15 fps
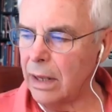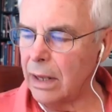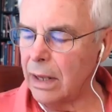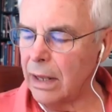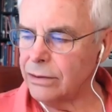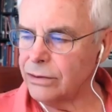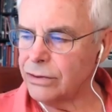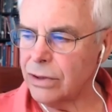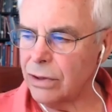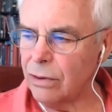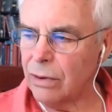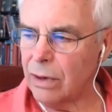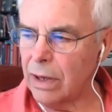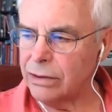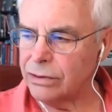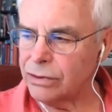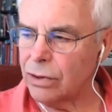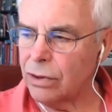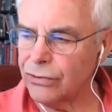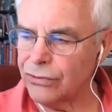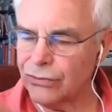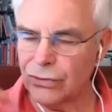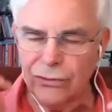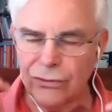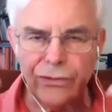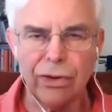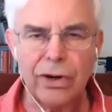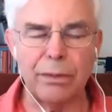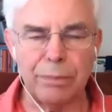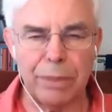And so it's also
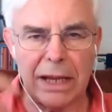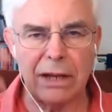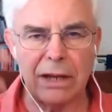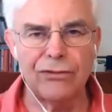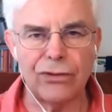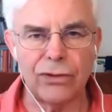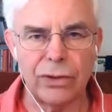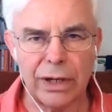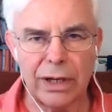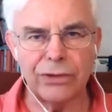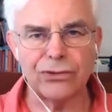very painful.